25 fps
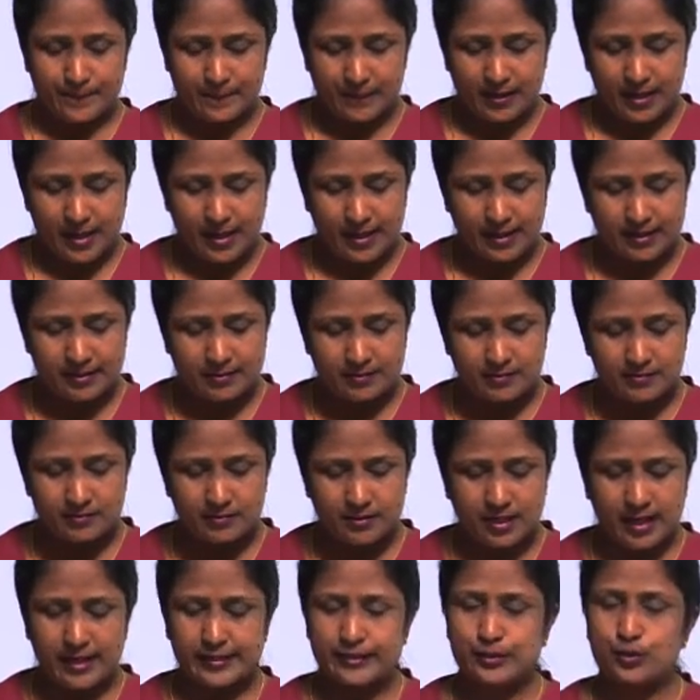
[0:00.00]
and
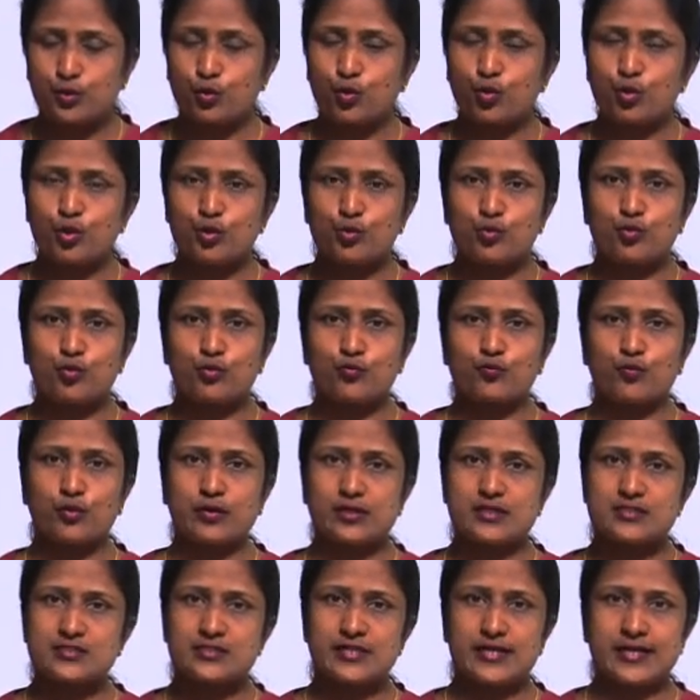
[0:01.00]
I told you what
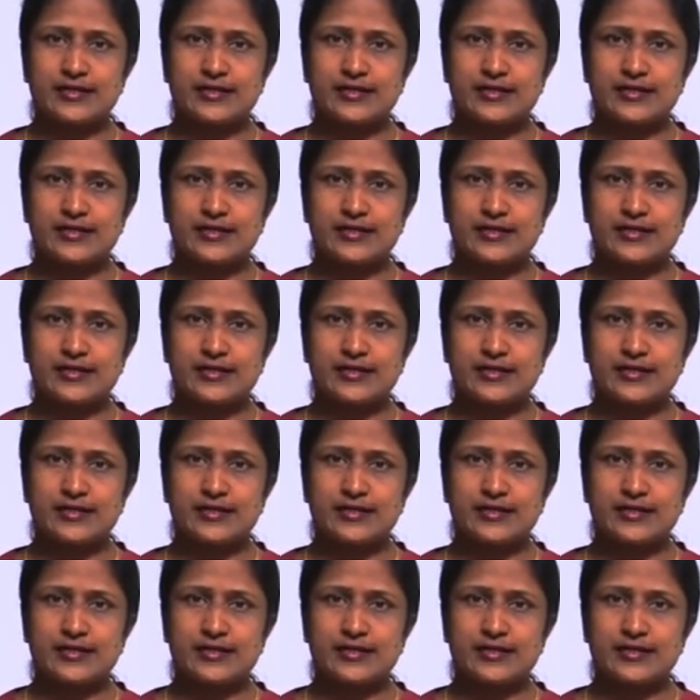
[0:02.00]
is an